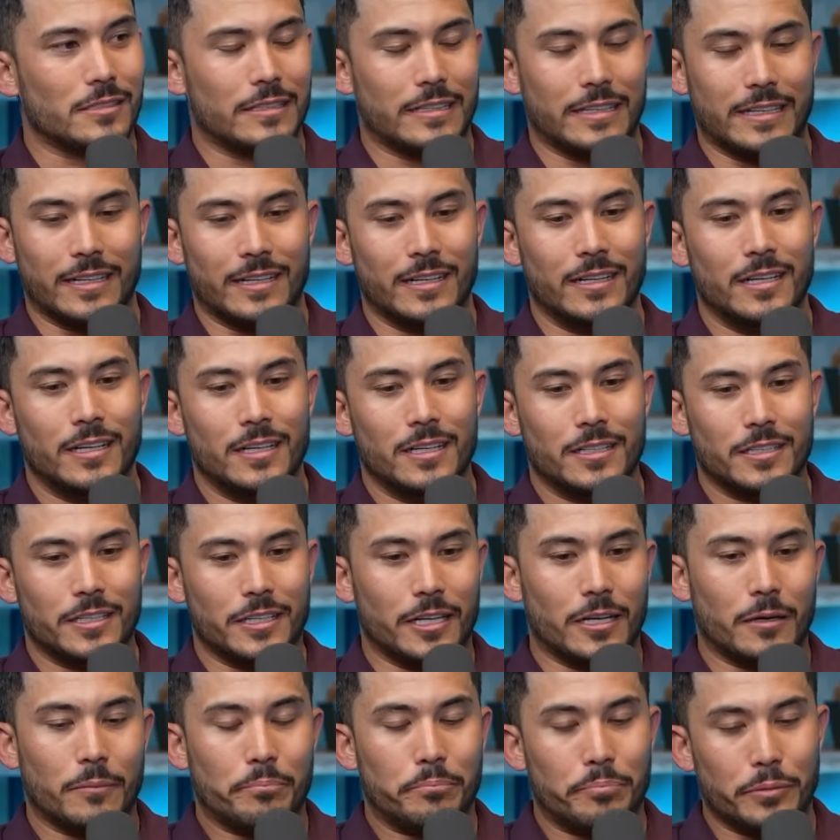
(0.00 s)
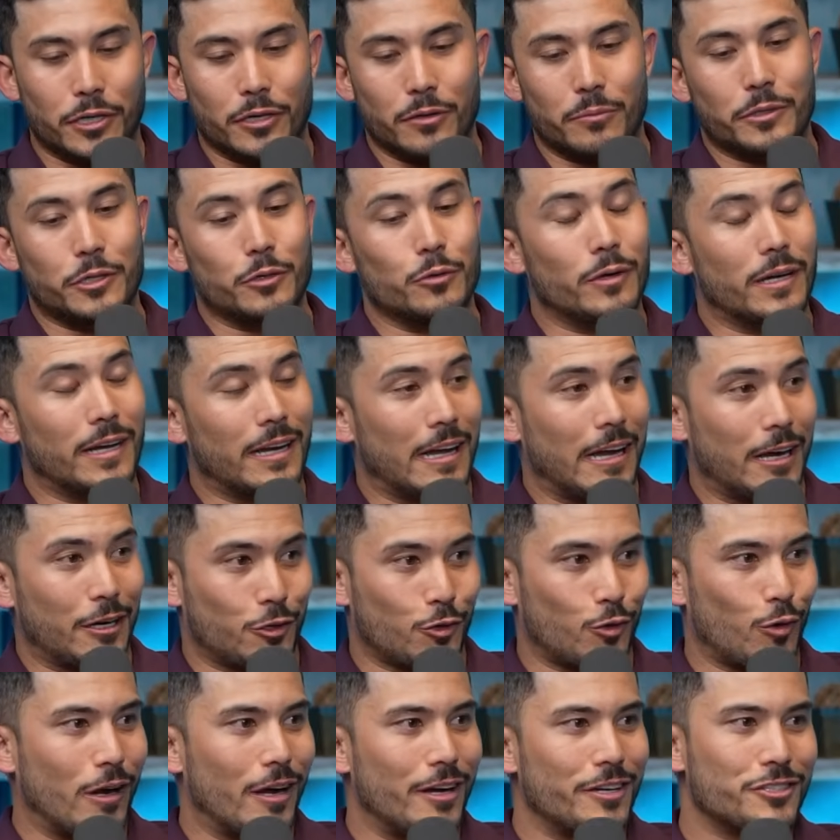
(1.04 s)
And then, boom, you would have got
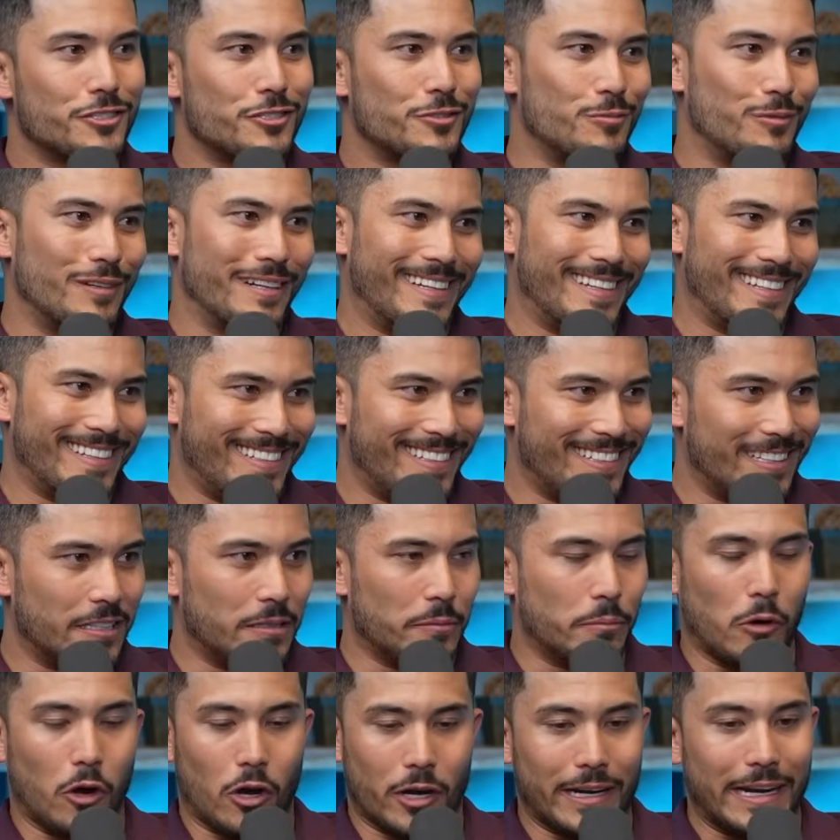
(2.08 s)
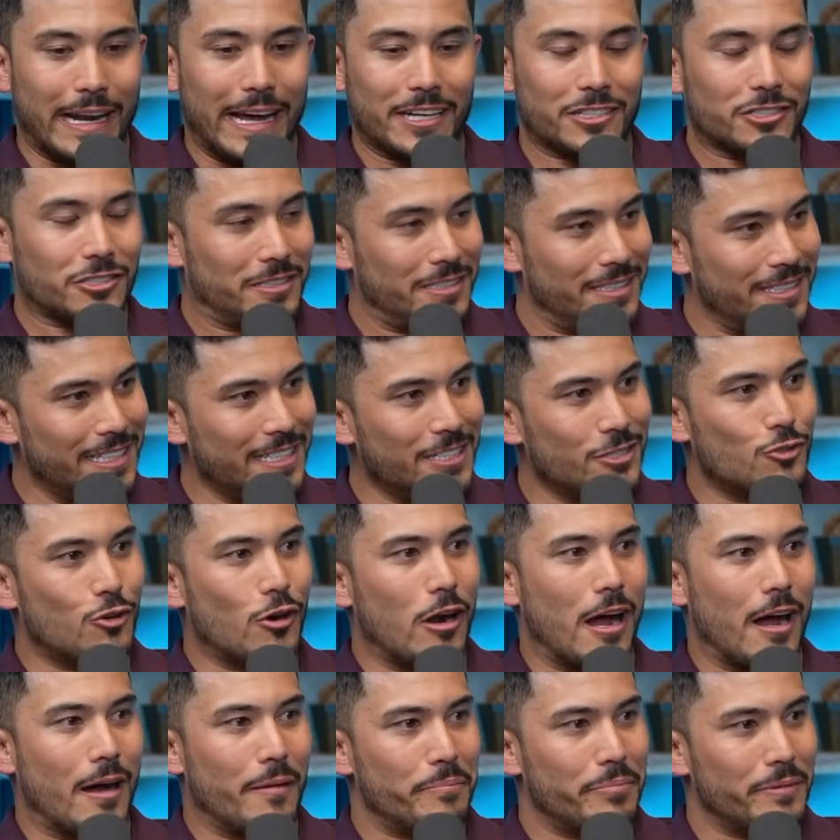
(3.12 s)
crushed when the market actually did
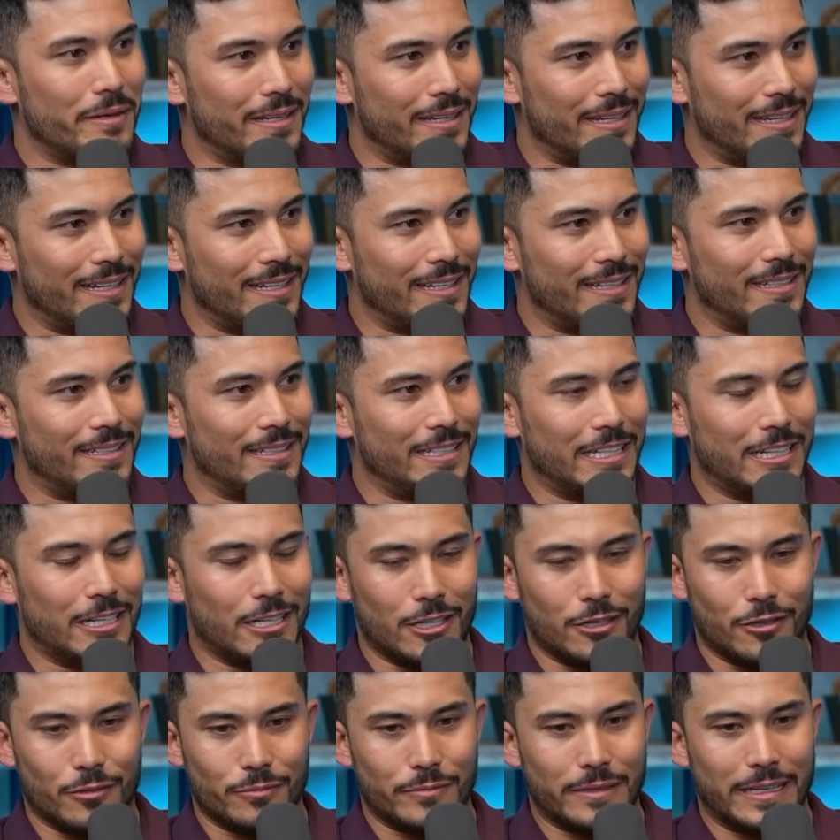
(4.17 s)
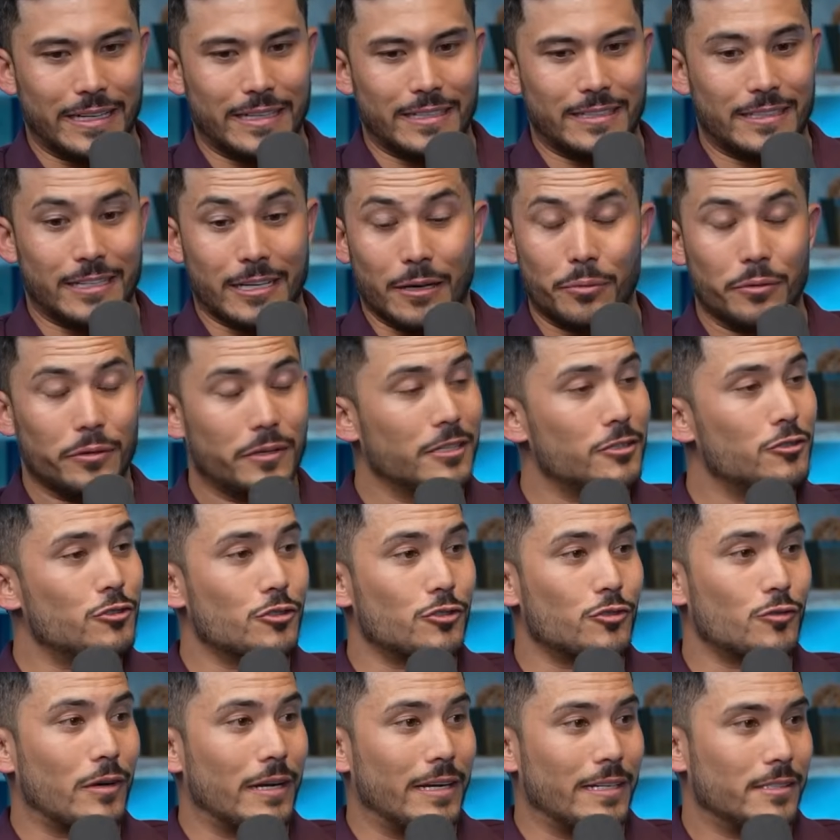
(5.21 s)
drop and, they doubled
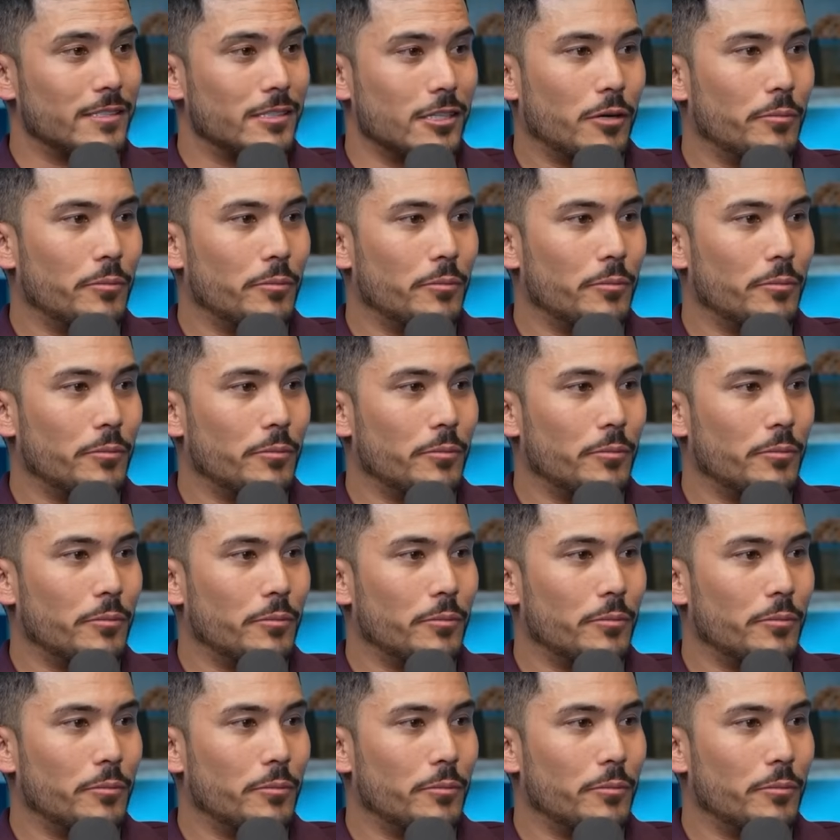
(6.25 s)
interest rates.